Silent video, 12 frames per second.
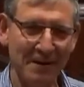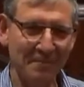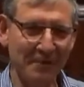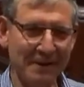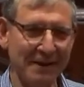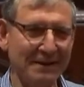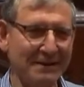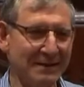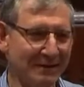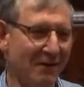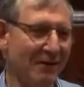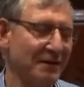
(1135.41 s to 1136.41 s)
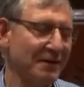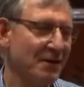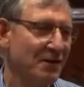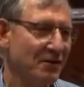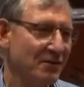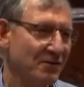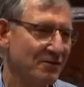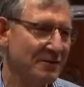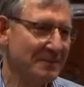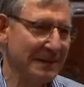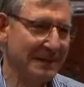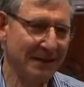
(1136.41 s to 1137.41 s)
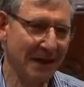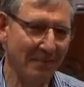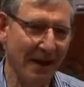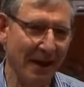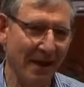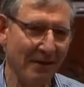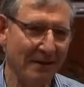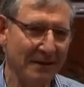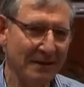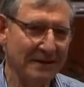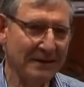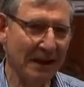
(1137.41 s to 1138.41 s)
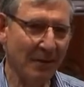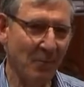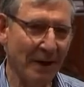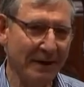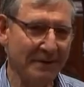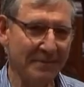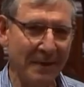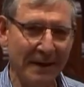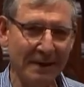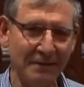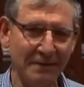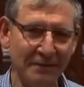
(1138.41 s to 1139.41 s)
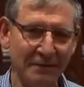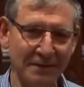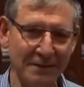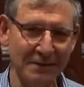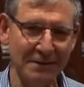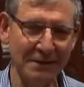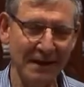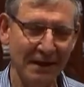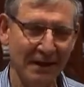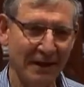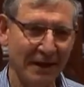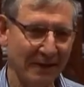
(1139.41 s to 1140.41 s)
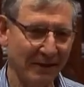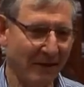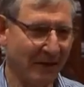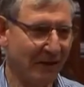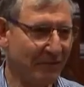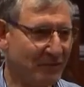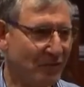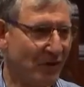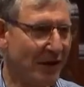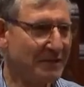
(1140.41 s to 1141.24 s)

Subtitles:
Please, God, use me somehow, somewhere to make a difference. And I've tried